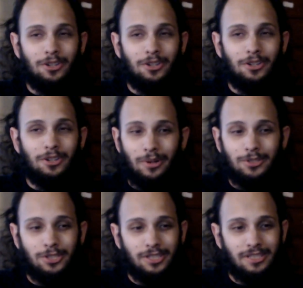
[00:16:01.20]
a new
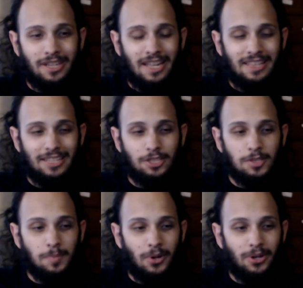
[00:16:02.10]
origin, and that
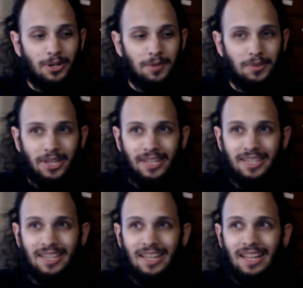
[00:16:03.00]
she's part of,
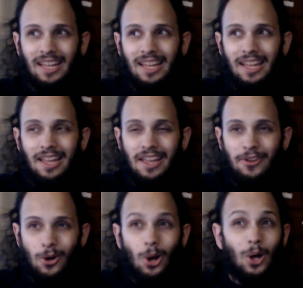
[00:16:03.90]

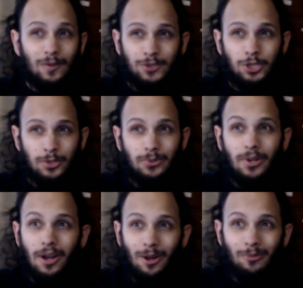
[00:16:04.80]
an offshoot
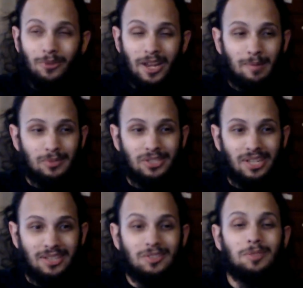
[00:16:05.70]
of
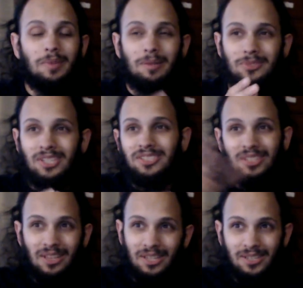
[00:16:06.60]
Amazon. Some Amazons
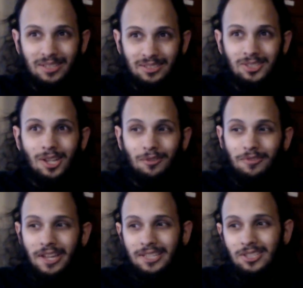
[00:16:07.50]
that,
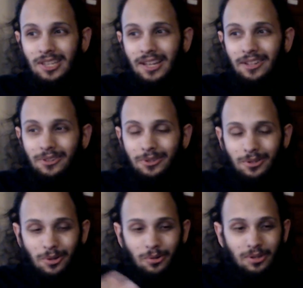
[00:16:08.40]
self-exiled
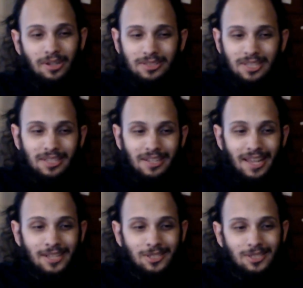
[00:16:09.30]
or did an
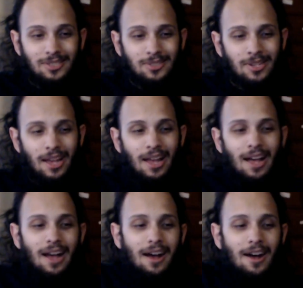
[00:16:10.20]
exodus.
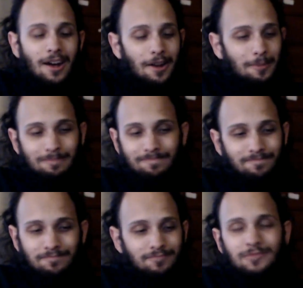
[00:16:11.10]

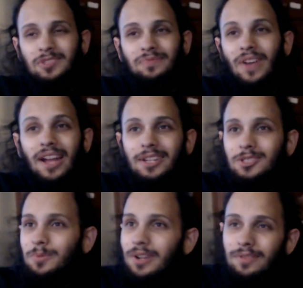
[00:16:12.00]
It's fine,
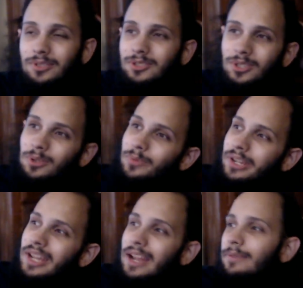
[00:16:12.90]
it's whatever. It's a good
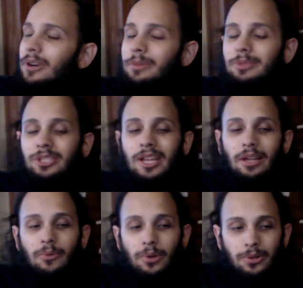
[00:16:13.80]
way to have Artemis
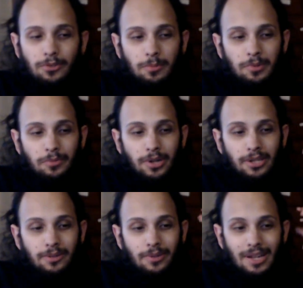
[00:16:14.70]
and Wonder Woman
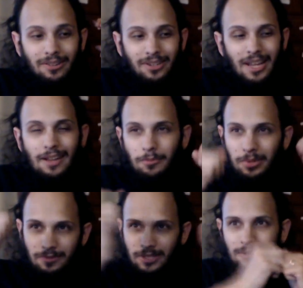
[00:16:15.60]
running around and have a
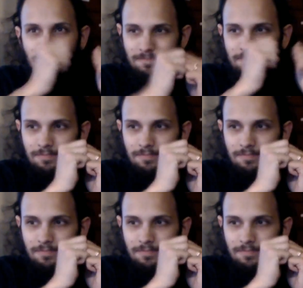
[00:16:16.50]
bit of a